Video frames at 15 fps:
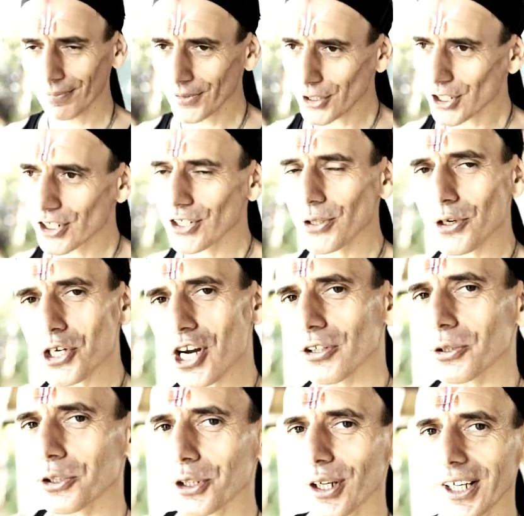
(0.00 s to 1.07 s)
She's your
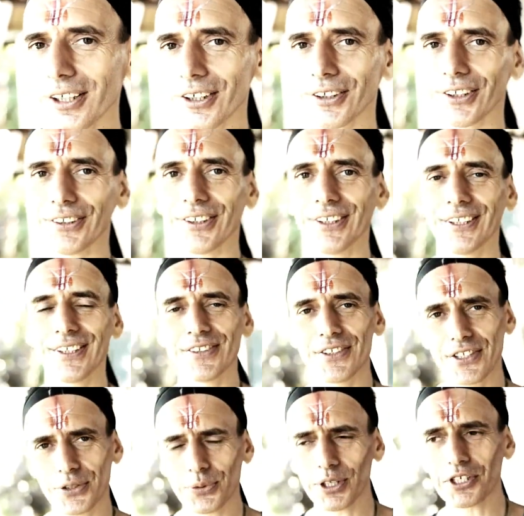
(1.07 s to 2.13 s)
shadow trainer.
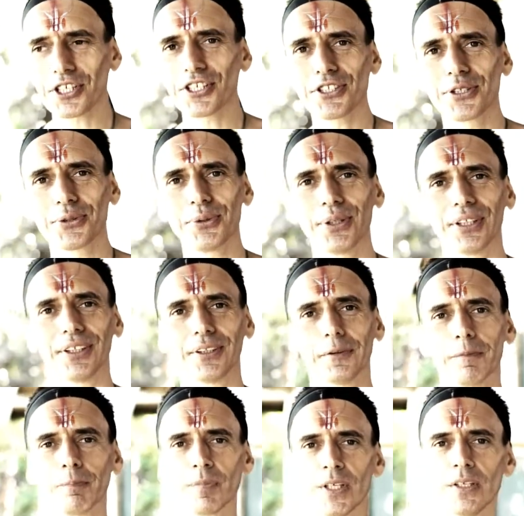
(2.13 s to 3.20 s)
This is what she's doing.
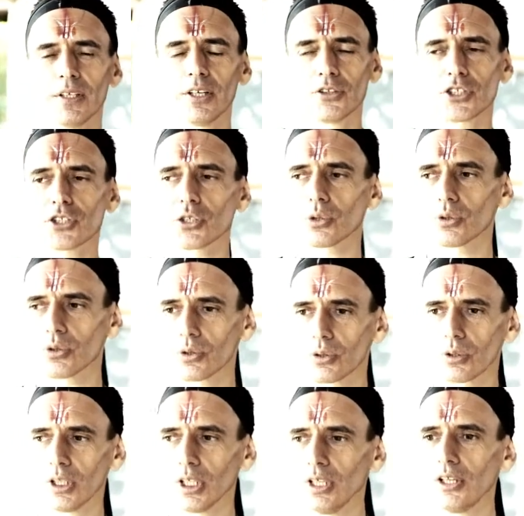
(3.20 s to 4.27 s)
And
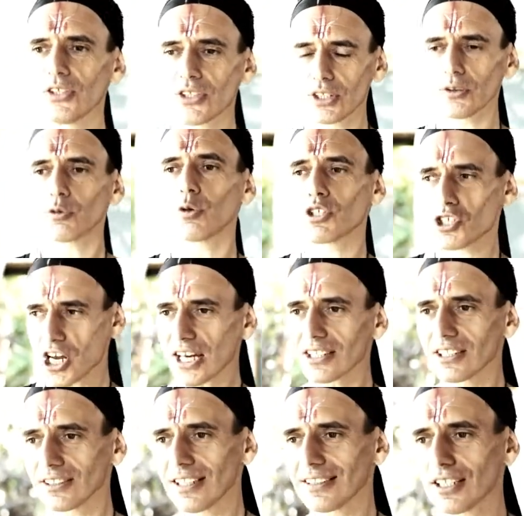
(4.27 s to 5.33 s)
so instead of
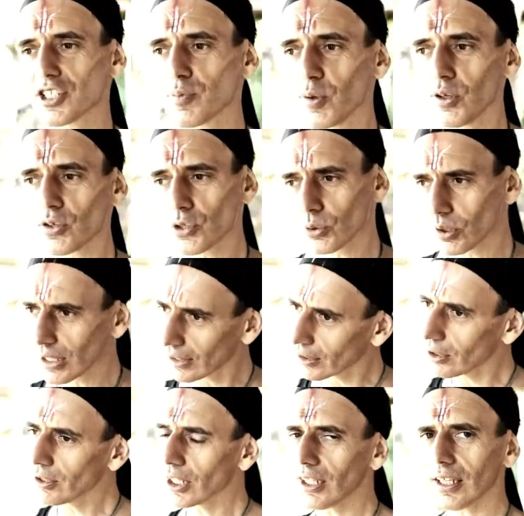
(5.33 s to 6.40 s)
rejecting that experience, you go
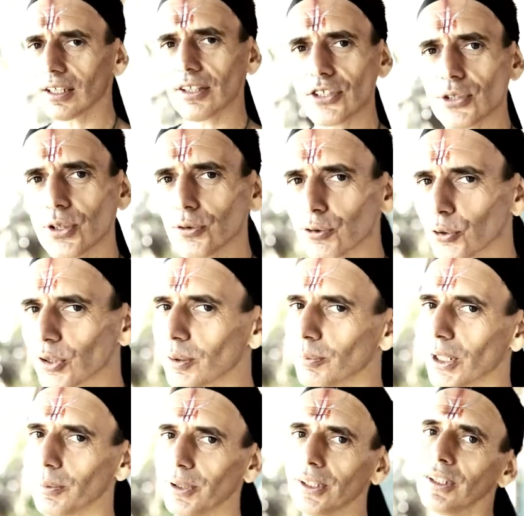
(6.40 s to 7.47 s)
like, okay, let's go for it,
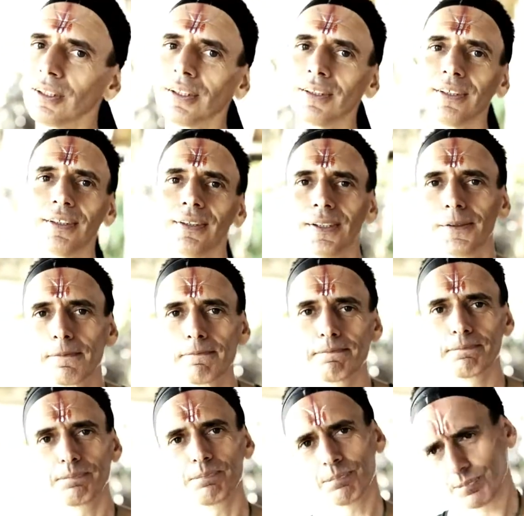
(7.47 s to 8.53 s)
baby.
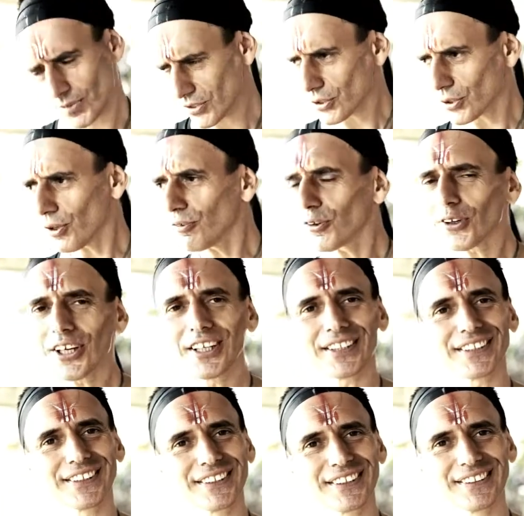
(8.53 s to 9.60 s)
Let's go for
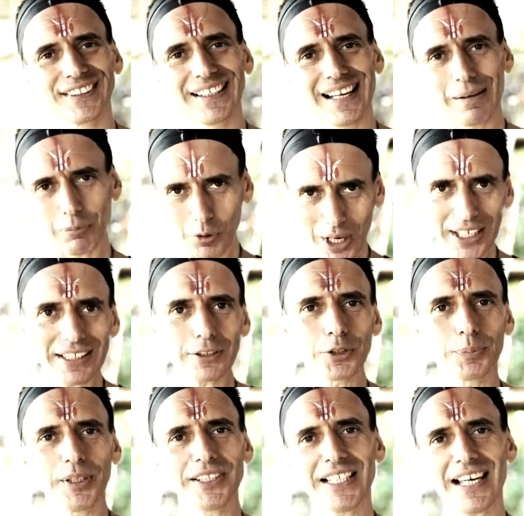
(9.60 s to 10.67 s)
it. I'm ready to
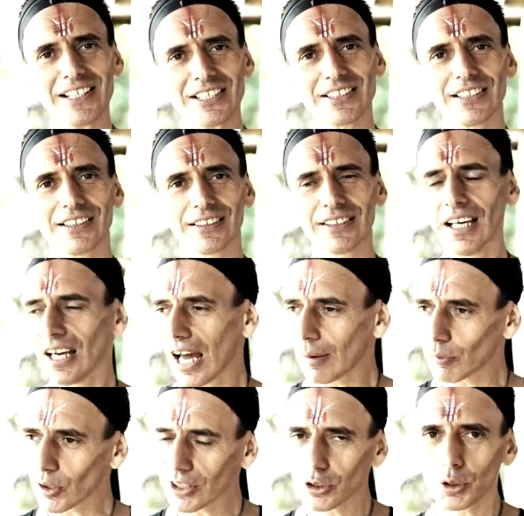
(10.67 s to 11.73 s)
be tested.
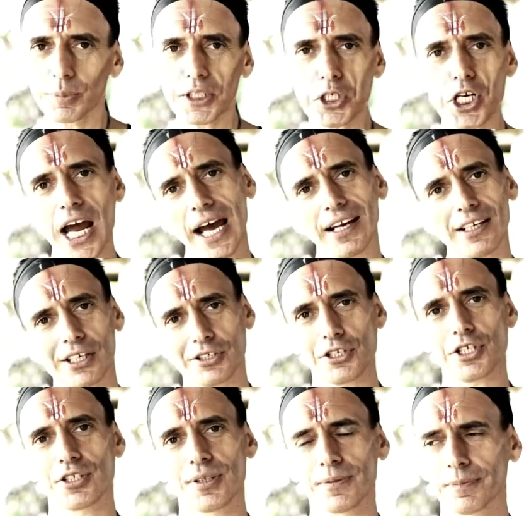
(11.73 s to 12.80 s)
I'm ready to be
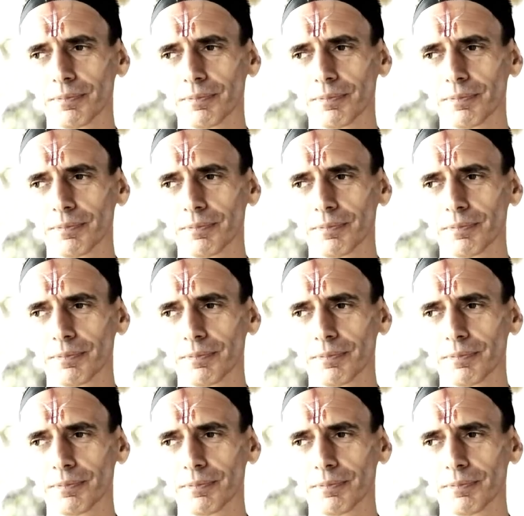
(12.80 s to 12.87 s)
challenged.